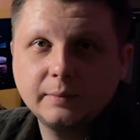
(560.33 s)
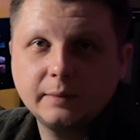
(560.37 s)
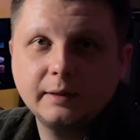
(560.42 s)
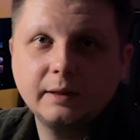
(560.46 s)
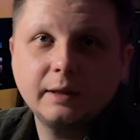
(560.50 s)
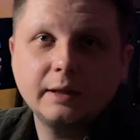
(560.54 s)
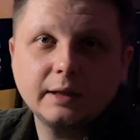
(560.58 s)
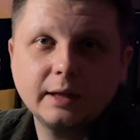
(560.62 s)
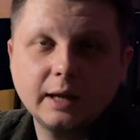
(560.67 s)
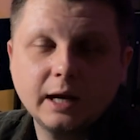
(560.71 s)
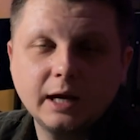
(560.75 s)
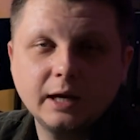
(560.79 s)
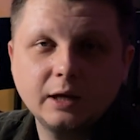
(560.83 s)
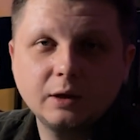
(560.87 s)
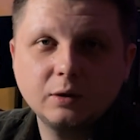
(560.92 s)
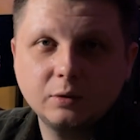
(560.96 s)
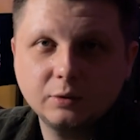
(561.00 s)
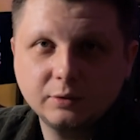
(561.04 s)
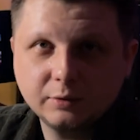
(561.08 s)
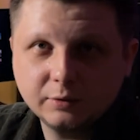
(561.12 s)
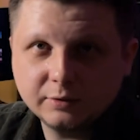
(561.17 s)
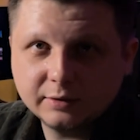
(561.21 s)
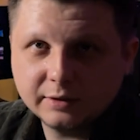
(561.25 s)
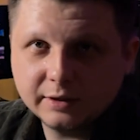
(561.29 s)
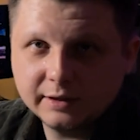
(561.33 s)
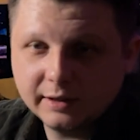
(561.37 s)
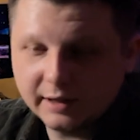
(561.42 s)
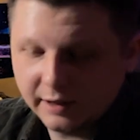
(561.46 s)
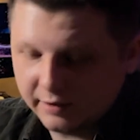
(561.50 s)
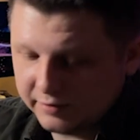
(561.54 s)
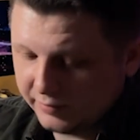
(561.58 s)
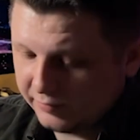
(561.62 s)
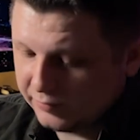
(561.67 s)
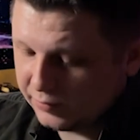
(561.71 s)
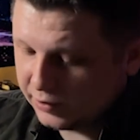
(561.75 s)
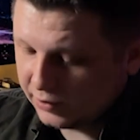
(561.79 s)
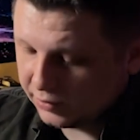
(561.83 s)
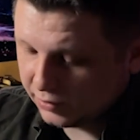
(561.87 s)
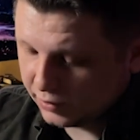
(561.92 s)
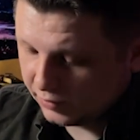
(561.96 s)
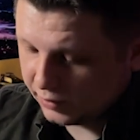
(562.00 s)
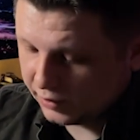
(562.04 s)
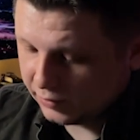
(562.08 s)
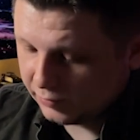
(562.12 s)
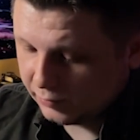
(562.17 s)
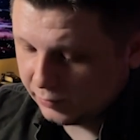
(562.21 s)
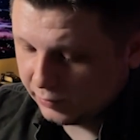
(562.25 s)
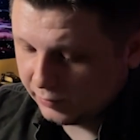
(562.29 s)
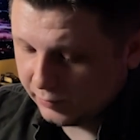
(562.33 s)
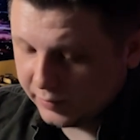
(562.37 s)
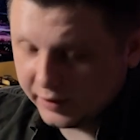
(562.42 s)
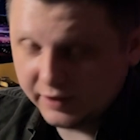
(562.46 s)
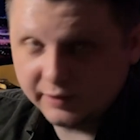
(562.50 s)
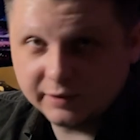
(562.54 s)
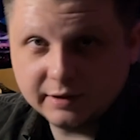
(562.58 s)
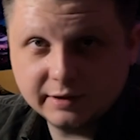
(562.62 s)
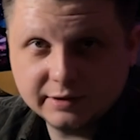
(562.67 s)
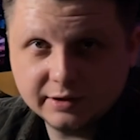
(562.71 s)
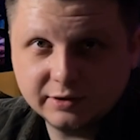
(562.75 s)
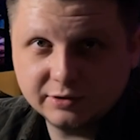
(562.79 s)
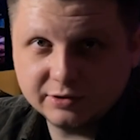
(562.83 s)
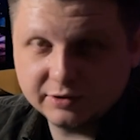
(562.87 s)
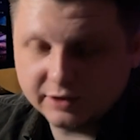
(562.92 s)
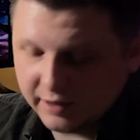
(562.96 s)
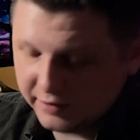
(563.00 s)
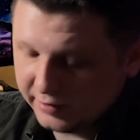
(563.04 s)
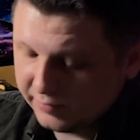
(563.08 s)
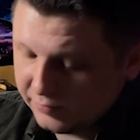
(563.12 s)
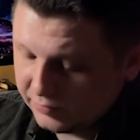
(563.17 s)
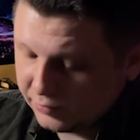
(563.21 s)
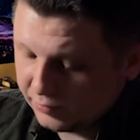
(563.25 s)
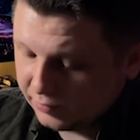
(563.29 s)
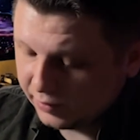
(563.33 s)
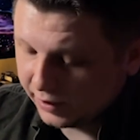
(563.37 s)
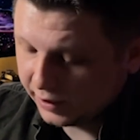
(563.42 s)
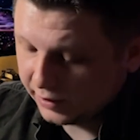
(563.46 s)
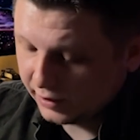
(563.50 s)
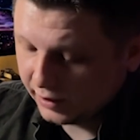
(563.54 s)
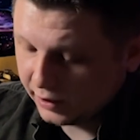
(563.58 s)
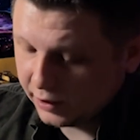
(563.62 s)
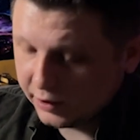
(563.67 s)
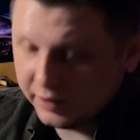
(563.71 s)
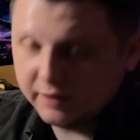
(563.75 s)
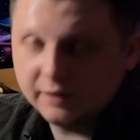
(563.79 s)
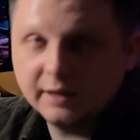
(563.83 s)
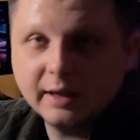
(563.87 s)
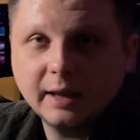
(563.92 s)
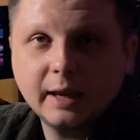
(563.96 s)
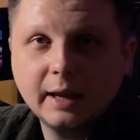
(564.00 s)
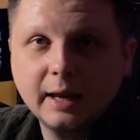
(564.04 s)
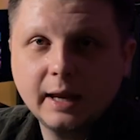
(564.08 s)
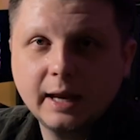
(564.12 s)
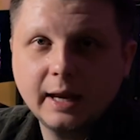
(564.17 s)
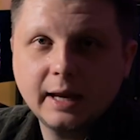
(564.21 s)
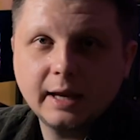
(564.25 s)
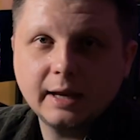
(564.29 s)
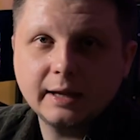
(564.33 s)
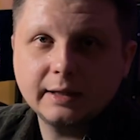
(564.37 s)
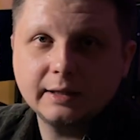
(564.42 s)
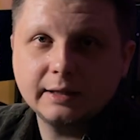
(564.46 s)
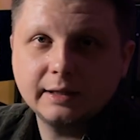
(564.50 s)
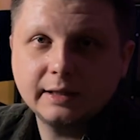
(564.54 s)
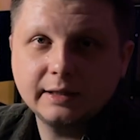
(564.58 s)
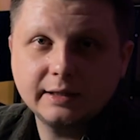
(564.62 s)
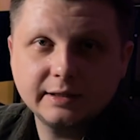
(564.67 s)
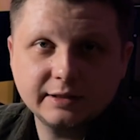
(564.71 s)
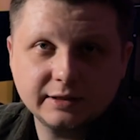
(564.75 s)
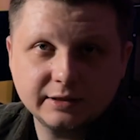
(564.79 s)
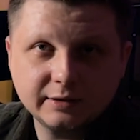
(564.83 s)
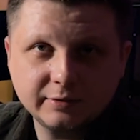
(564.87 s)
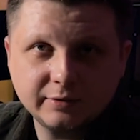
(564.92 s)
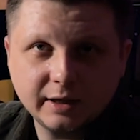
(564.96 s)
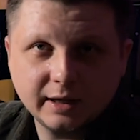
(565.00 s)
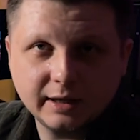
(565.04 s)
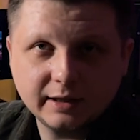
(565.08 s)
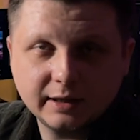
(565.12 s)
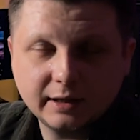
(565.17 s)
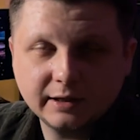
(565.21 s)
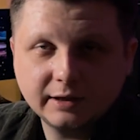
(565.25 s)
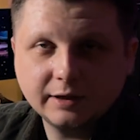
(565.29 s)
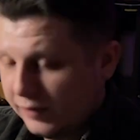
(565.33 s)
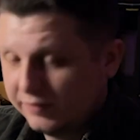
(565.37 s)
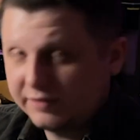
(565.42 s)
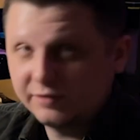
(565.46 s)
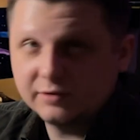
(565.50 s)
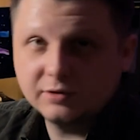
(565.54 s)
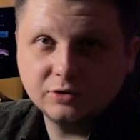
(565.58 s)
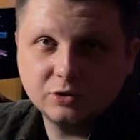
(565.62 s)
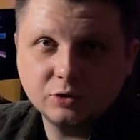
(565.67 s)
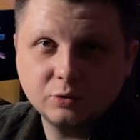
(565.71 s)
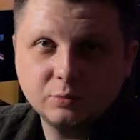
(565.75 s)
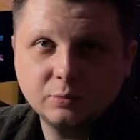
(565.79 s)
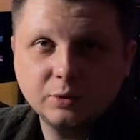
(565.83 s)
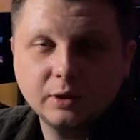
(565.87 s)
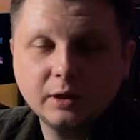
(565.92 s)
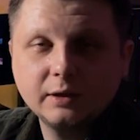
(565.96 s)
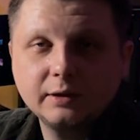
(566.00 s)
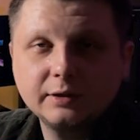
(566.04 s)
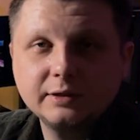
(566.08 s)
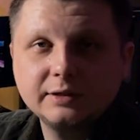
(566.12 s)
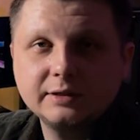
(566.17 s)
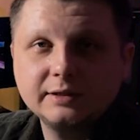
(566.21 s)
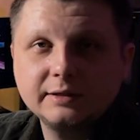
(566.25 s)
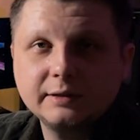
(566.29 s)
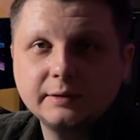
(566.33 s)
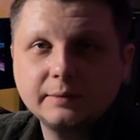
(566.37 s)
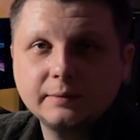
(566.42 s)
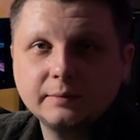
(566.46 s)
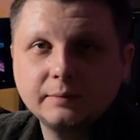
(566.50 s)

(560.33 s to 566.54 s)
Now, the next feature is preparing the transfer right here, and it is divided into two parts.